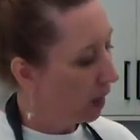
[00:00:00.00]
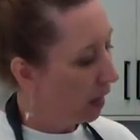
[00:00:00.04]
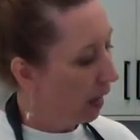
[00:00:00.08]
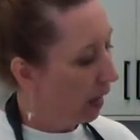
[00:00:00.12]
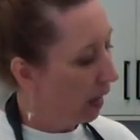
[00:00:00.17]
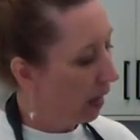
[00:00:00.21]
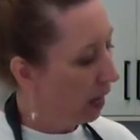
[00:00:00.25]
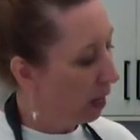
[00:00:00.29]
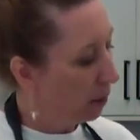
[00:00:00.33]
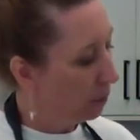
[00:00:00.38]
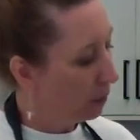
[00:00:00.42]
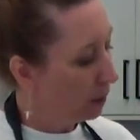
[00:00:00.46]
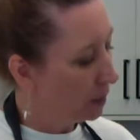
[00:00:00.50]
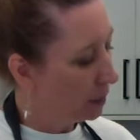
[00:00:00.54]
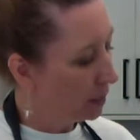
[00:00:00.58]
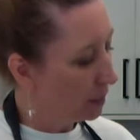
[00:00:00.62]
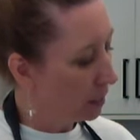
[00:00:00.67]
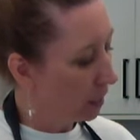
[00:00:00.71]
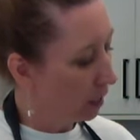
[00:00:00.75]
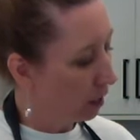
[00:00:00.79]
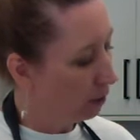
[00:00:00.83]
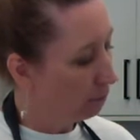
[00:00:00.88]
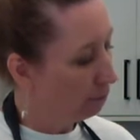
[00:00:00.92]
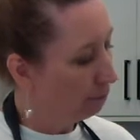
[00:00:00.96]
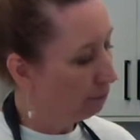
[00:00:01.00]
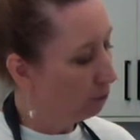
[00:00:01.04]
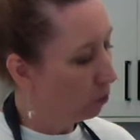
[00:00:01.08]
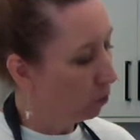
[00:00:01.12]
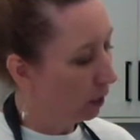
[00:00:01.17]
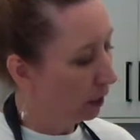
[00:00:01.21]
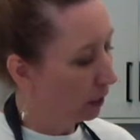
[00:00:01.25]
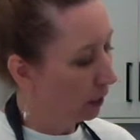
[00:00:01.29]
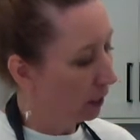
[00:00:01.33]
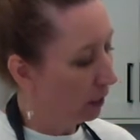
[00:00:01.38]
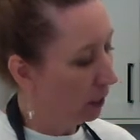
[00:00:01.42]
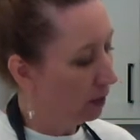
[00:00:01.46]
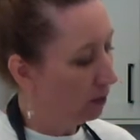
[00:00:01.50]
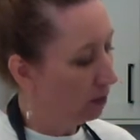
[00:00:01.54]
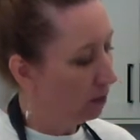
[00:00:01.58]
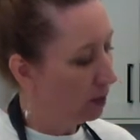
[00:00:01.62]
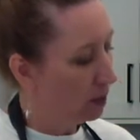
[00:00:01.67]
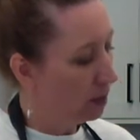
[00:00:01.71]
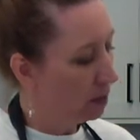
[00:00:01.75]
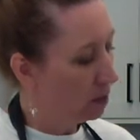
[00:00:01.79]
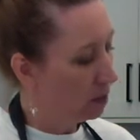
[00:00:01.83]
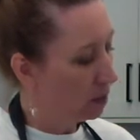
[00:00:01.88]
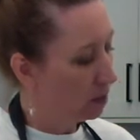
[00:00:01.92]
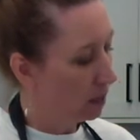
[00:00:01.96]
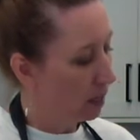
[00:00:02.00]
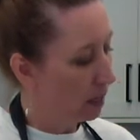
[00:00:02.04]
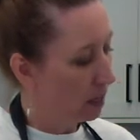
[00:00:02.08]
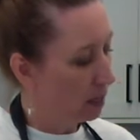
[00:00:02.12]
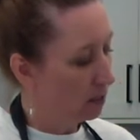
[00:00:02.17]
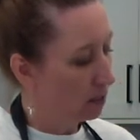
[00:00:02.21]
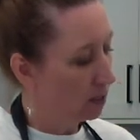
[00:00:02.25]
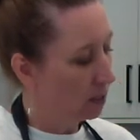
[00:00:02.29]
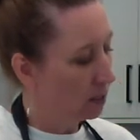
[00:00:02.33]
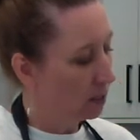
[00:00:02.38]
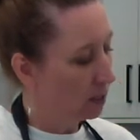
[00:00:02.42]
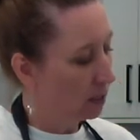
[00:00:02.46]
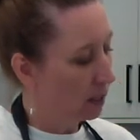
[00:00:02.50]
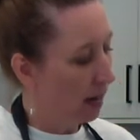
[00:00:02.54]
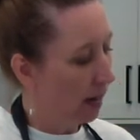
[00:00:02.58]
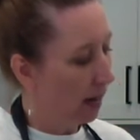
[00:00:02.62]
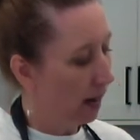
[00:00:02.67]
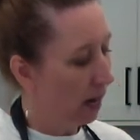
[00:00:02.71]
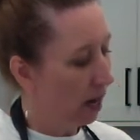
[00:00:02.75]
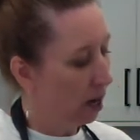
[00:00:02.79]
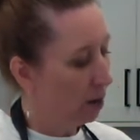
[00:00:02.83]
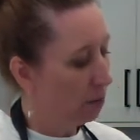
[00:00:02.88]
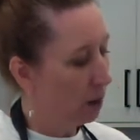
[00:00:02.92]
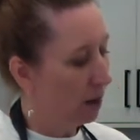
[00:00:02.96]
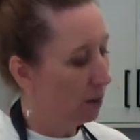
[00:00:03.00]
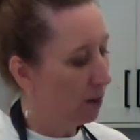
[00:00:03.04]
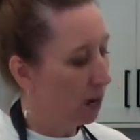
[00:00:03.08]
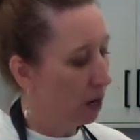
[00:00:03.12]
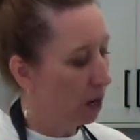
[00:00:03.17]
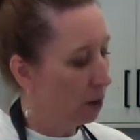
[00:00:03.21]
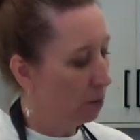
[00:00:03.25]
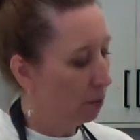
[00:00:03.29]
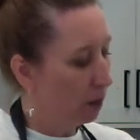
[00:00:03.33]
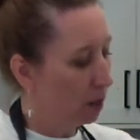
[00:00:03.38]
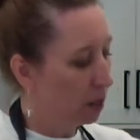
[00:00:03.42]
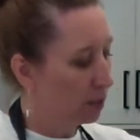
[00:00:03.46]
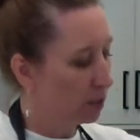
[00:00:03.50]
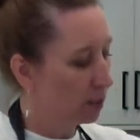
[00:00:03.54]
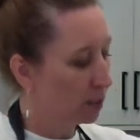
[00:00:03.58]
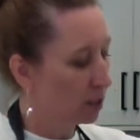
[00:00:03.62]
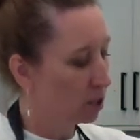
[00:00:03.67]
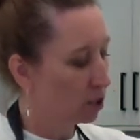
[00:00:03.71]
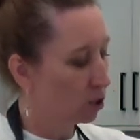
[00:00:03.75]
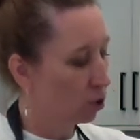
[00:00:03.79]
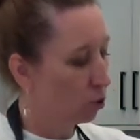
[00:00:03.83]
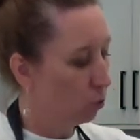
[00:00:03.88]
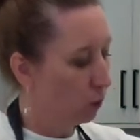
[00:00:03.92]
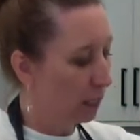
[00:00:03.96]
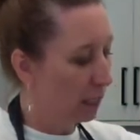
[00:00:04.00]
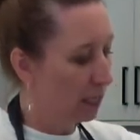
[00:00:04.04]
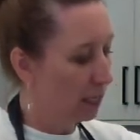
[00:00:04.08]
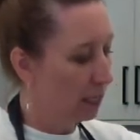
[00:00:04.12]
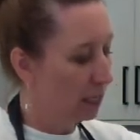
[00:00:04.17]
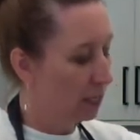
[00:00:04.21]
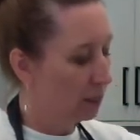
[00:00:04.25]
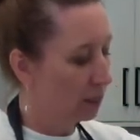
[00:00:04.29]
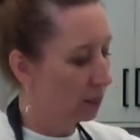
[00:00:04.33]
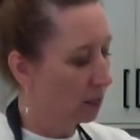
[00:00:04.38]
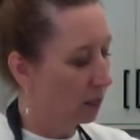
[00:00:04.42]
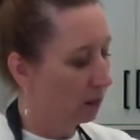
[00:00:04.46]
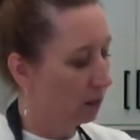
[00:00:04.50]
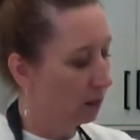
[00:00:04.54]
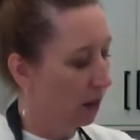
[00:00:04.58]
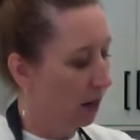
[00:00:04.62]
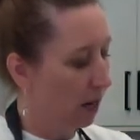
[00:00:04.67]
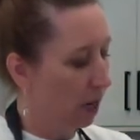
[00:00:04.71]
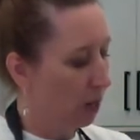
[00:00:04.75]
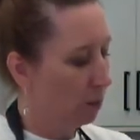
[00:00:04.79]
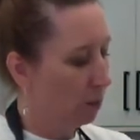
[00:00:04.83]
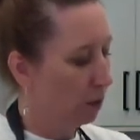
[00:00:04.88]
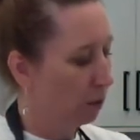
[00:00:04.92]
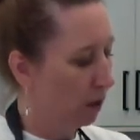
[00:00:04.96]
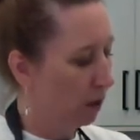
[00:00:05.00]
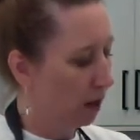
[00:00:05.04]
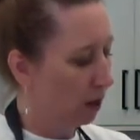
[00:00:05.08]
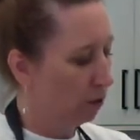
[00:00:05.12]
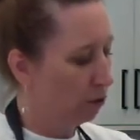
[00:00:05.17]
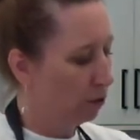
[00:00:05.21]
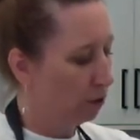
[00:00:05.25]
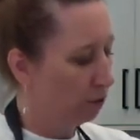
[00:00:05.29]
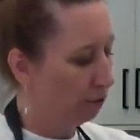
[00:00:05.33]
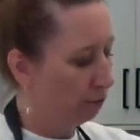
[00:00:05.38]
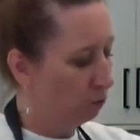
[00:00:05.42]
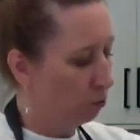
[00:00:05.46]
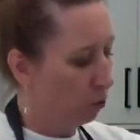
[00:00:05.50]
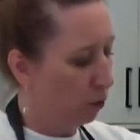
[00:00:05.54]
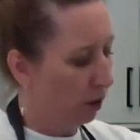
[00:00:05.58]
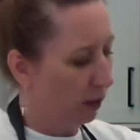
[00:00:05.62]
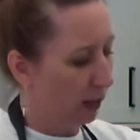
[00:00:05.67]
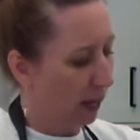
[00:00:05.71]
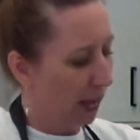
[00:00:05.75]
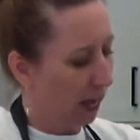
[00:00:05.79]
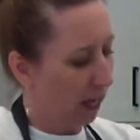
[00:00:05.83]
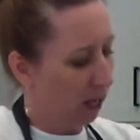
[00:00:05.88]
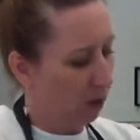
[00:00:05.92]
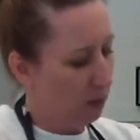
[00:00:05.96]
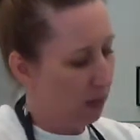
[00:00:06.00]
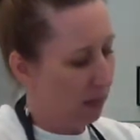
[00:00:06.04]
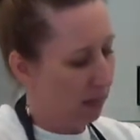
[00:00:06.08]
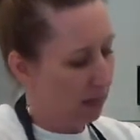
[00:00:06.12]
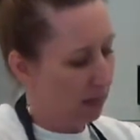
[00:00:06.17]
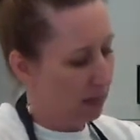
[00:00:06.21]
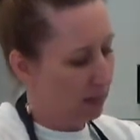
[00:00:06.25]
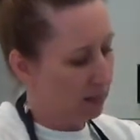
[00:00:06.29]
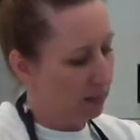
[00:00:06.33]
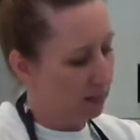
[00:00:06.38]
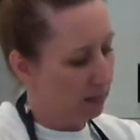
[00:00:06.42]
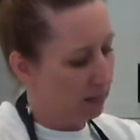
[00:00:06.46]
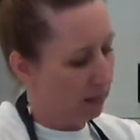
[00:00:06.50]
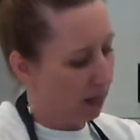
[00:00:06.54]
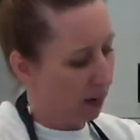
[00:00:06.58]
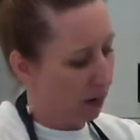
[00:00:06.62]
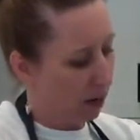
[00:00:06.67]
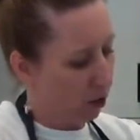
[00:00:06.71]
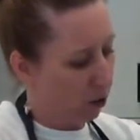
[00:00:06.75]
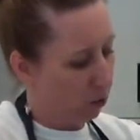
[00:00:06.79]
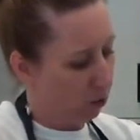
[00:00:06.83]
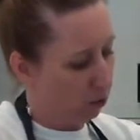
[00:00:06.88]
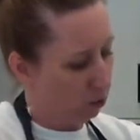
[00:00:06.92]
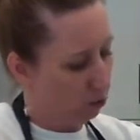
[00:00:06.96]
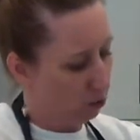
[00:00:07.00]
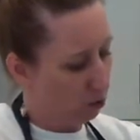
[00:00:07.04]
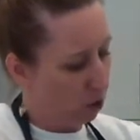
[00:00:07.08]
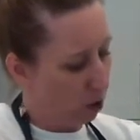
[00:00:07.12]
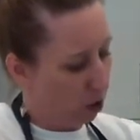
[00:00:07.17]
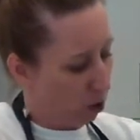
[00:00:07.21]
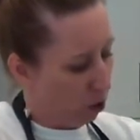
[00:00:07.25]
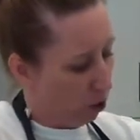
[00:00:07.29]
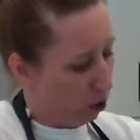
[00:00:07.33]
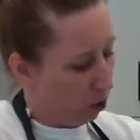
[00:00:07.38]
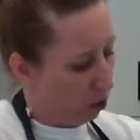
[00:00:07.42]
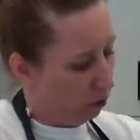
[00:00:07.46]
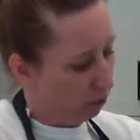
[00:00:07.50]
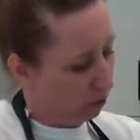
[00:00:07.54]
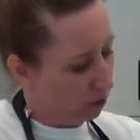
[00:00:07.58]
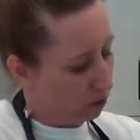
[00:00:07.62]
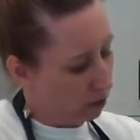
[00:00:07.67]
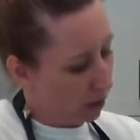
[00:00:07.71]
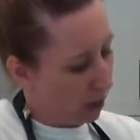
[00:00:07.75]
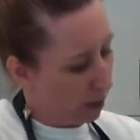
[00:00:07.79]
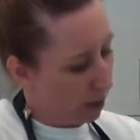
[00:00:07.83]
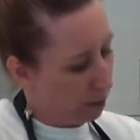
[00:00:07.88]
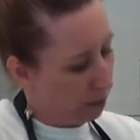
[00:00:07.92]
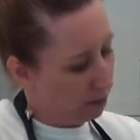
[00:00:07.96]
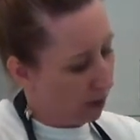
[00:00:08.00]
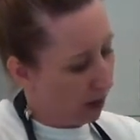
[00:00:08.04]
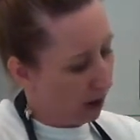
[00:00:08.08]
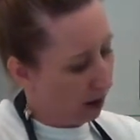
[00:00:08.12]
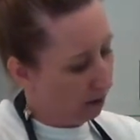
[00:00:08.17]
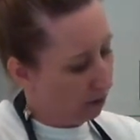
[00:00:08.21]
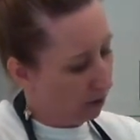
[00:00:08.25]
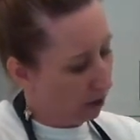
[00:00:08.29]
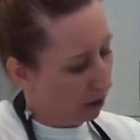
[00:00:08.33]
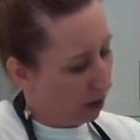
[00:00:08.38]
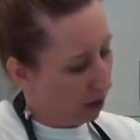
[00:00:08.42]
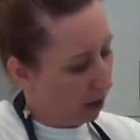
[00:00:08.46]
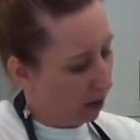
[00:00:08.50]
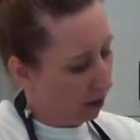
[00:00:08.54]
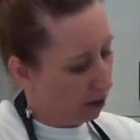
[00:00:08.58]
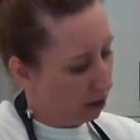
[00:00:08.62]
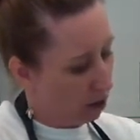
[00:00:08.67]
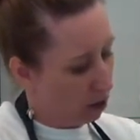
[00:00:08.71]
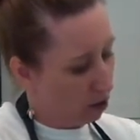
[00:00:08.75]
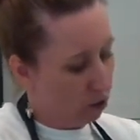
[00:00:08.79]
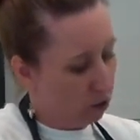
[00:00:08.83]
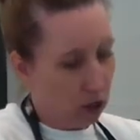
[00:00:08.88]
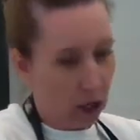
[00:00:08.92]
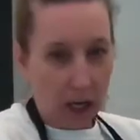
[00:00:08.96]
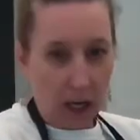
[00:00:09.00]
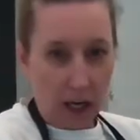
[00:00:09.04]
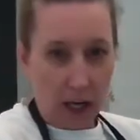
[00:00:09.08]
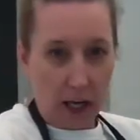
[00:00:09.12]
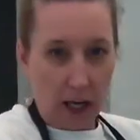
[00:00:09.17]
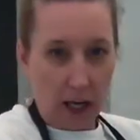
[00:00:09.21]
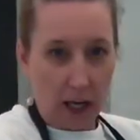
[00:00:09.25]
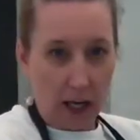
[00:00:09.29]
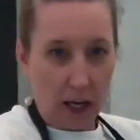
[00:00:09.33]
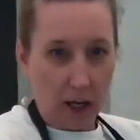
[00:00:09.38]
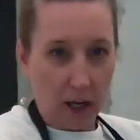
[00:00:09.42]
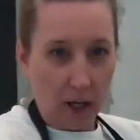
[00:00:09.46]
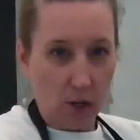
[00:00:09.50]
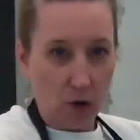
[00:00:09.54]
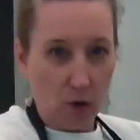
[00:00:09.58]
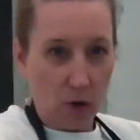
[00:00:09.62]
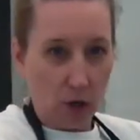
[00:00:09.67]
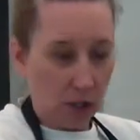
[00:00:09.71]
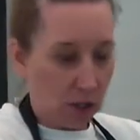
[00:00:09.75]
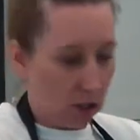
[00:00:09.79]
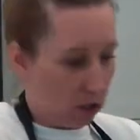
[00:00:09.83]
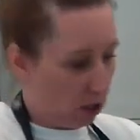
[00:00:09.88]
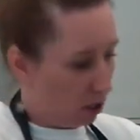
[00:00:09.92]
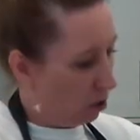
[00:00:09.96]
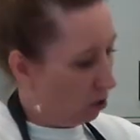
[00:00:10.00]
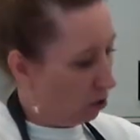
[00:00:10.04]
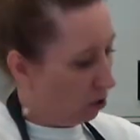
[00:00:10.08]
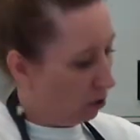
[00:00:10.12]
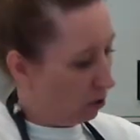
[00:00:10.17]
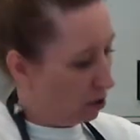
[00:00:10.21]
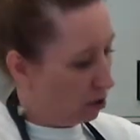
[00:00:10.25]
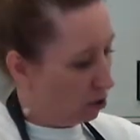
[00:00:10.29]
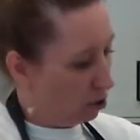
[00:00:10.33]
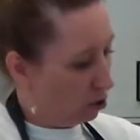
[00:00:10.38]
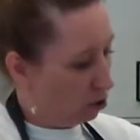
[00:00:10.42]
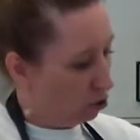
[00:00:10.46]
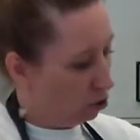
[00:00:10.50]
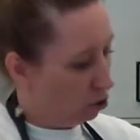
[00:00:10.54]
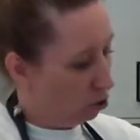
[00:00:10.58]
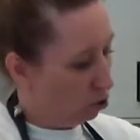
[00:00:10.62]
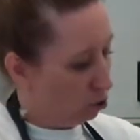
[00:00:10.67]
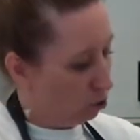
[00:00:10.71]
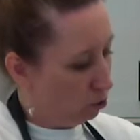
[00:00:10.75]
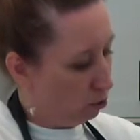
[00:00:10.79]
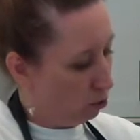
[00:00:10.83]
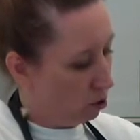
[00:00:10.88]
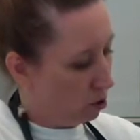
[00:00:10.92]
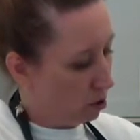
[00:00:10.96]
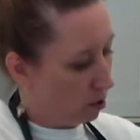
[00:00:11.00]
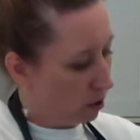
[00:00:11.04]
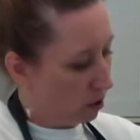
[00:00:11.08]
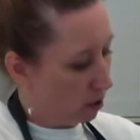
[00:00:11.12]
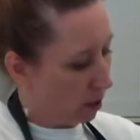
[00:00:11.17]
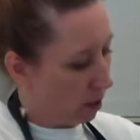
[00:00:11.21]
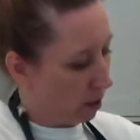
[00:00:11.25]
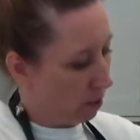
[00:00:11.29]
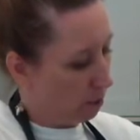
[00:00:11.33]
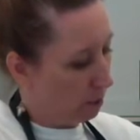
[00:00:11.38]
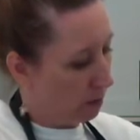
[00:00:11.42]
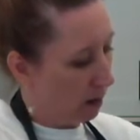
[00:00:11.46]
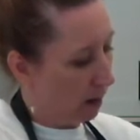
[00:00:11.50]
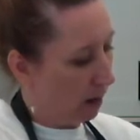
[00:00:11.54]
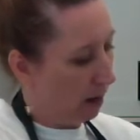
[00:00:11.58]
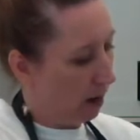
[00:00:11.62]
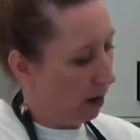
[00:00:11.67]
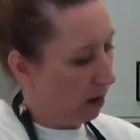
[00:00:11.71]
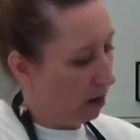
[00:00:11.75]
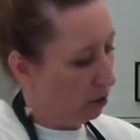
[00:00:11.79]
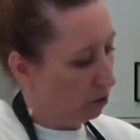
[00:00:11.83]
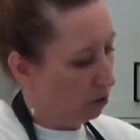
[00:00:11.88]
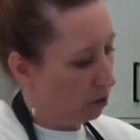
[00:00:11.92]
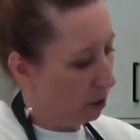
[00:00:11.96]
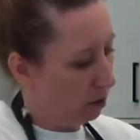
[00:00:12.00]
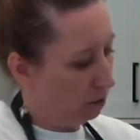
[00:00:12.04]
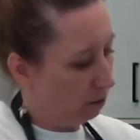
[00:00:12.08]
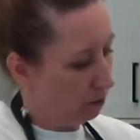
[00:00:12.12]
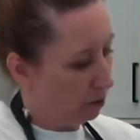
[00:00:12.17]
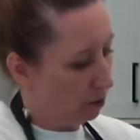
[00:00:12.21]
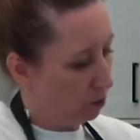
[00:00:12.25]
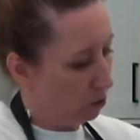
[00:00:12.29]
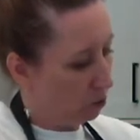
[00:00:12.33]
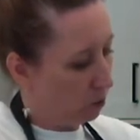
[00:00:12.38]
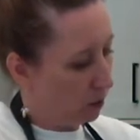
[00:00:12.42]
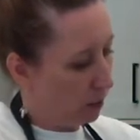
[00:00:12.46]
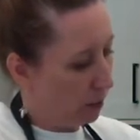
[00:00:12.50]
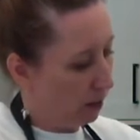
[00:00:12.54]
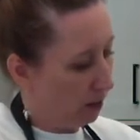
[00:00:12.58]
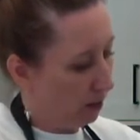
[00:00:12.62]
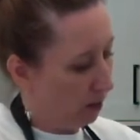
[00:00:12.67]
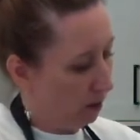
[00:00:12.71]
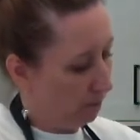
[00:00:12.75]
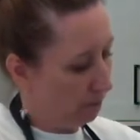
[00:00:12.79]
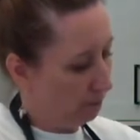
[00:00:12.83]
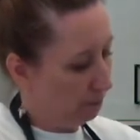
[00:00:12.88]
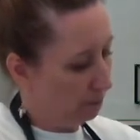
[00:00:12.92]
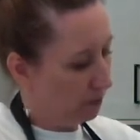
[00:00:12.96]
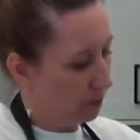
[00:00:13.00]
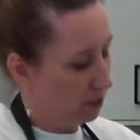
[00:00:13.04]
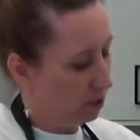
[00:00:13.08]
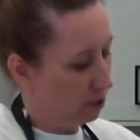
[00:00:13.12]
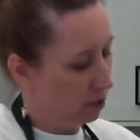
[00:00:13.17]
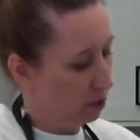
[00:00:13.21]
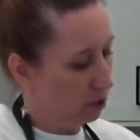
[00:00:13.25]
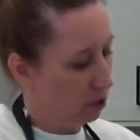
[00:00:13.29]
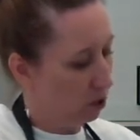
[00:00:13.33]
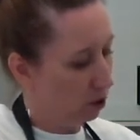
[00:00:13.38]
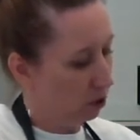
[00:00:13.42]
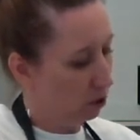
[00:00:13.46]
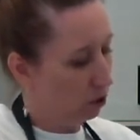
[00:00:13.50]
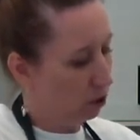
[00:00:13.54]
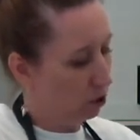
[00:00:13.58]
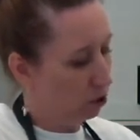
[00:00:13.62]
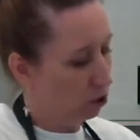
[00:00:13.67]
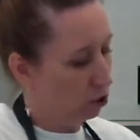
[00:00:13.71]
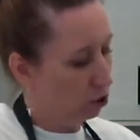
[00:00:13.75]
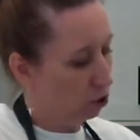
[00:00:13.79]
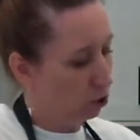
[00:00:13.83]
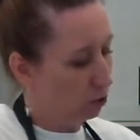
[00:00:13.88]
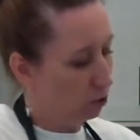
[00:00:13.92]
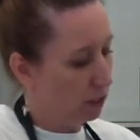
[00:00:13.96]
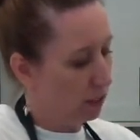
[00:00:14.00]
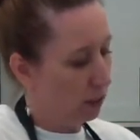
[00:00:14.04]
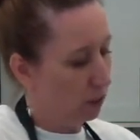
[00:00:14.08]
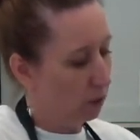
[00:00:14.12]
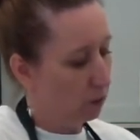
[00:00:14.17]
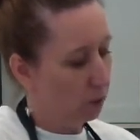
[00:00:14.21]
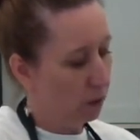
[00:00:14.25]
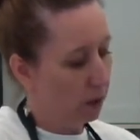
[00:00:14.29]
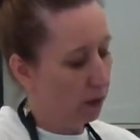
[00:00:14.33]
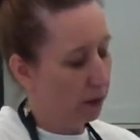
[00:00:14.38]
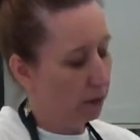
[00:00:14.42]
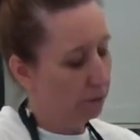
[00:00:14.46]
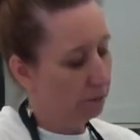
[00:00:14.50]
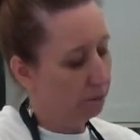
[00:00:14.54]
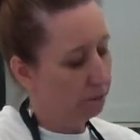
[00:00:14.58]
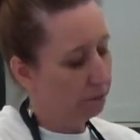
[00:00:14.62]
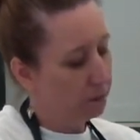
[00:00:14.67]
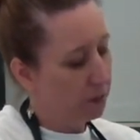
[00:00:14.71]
And I'm going to stick a fork in this and stab, and then I'm going to squeeze the lime around the fork, aiming it down over top of the avocado, and you can see all this juice is coming out everywhere. This is a good juicy one.